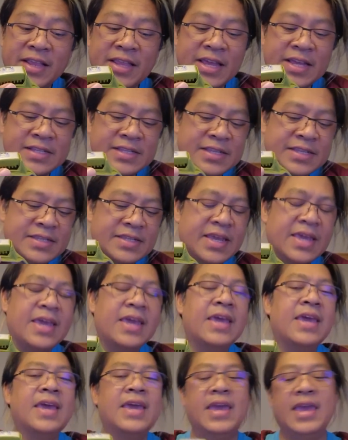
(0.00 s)
glasses,
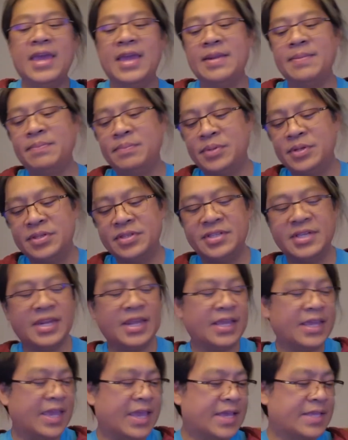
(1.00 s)
and puts it
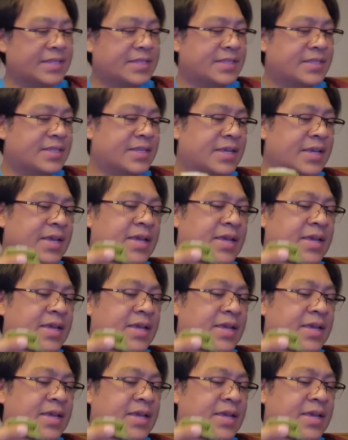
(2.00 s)
against